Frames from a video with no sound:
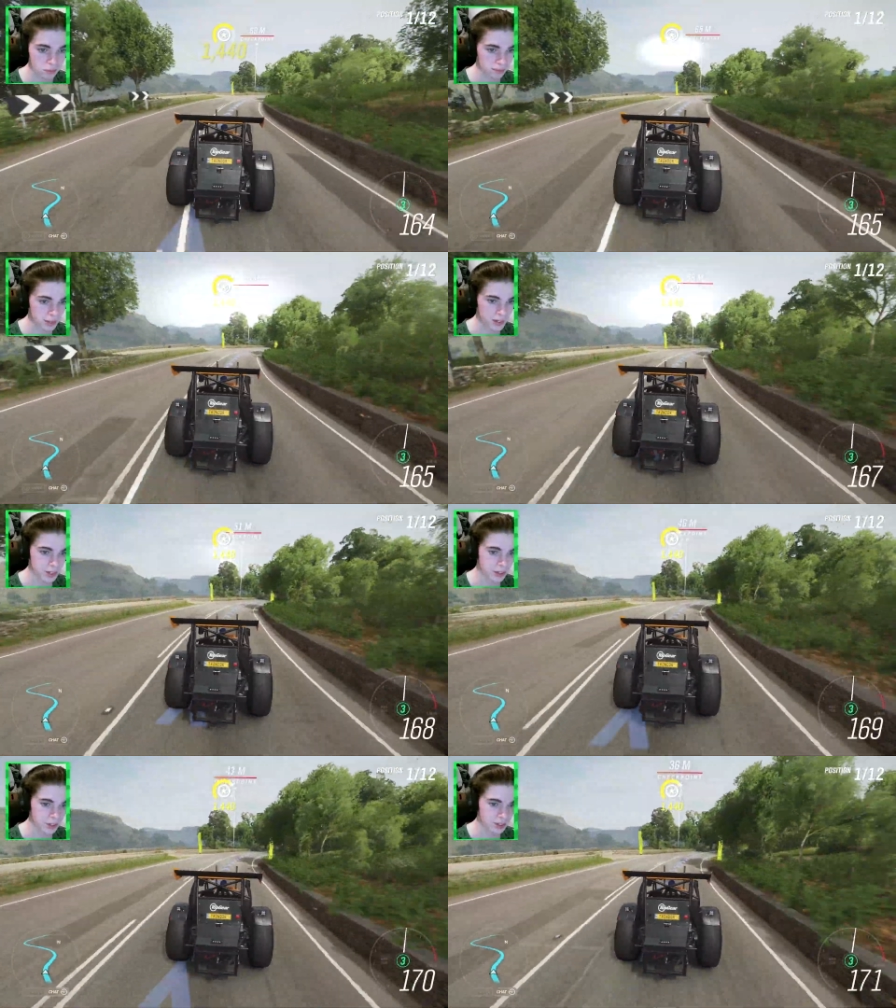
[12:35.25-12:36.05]

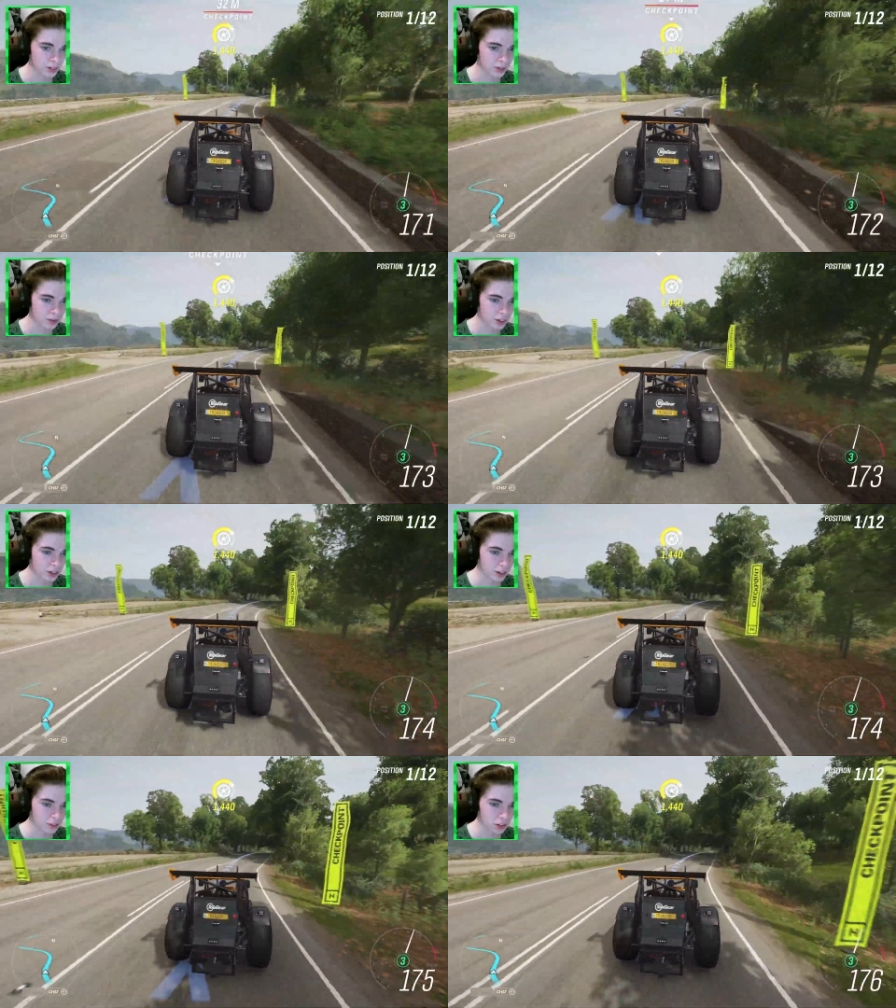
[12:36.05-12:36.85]
Basically, you know,
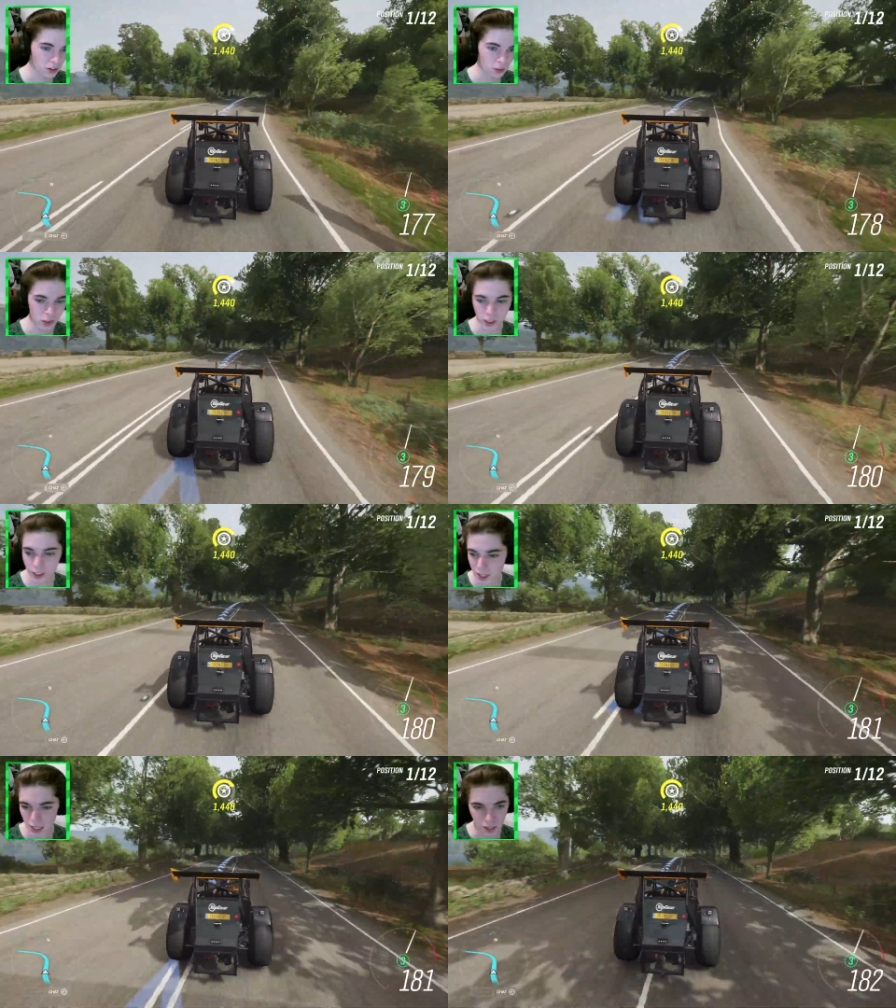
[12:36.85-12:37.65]
they don't really
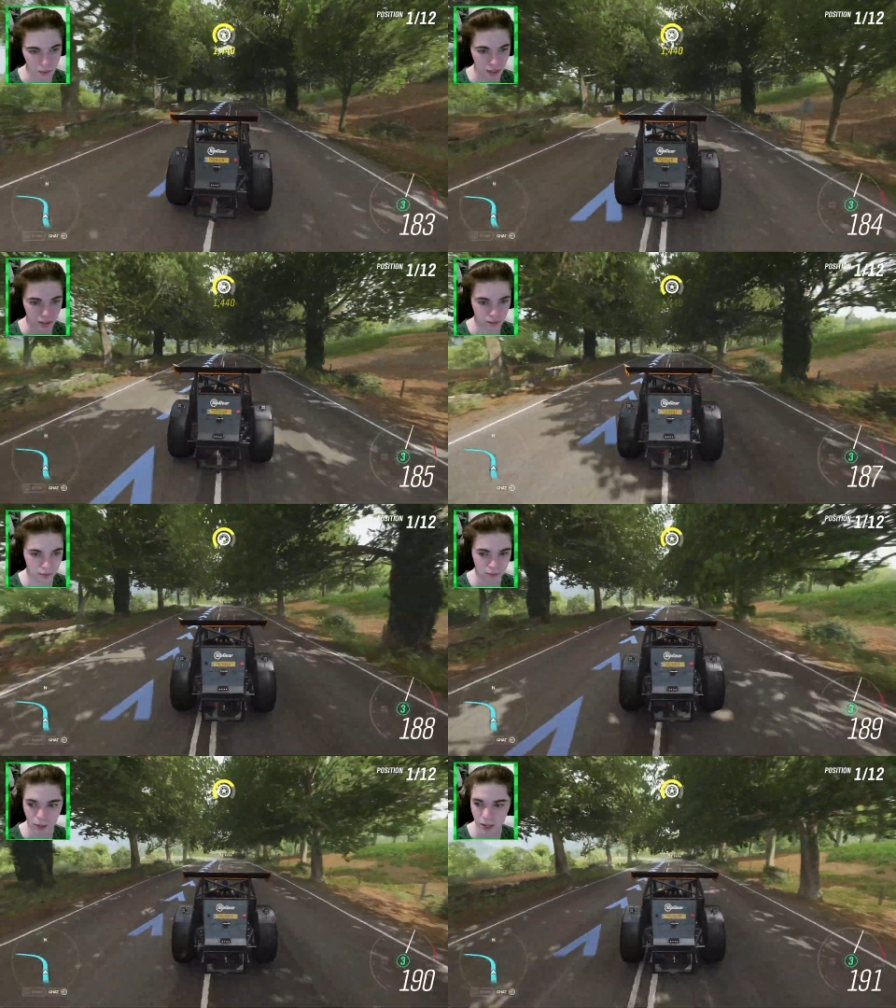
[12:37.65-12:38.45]
get anywhere
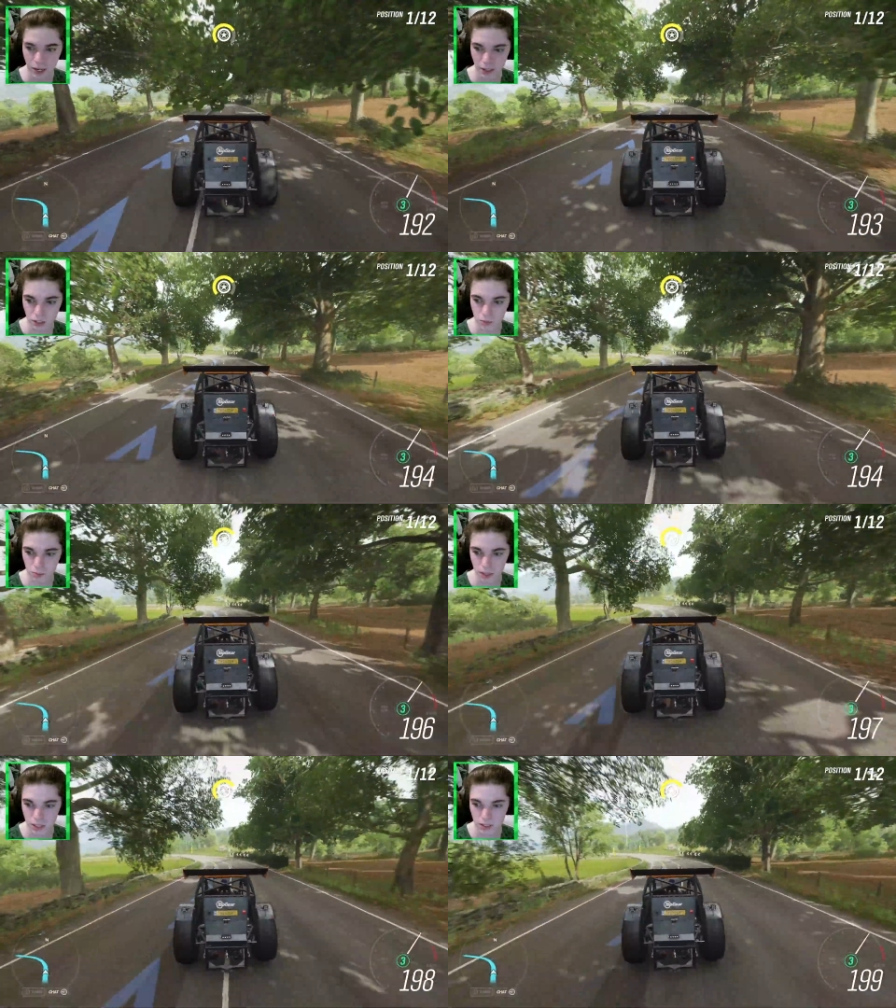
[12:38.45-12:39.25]
at any
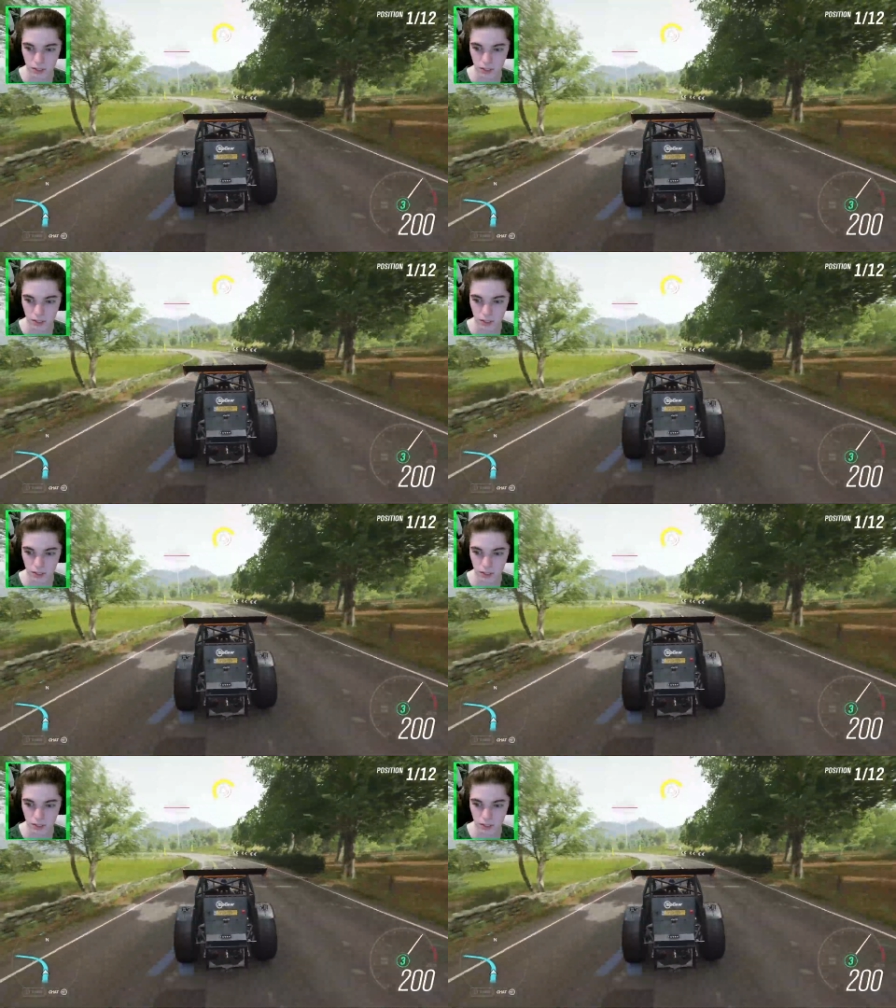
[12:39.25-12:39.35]
speed.